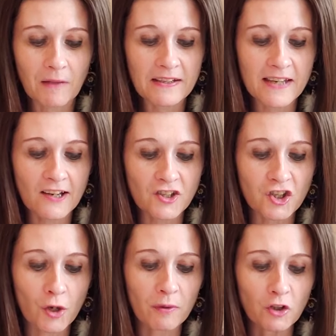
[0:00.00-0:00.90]
It says,
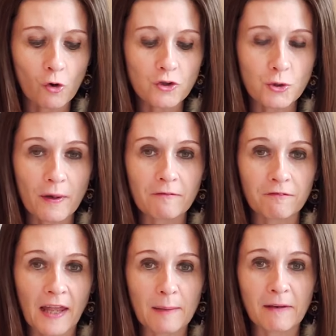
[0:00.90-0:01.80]
You and your twin
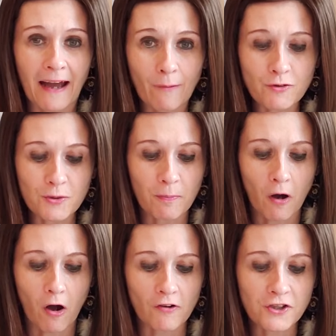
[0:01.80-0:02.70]
flame
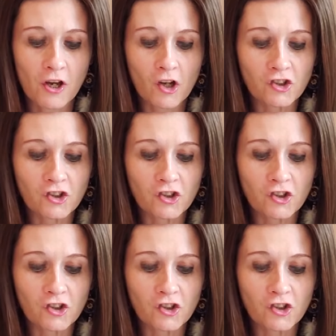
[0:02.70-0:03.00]
counterpart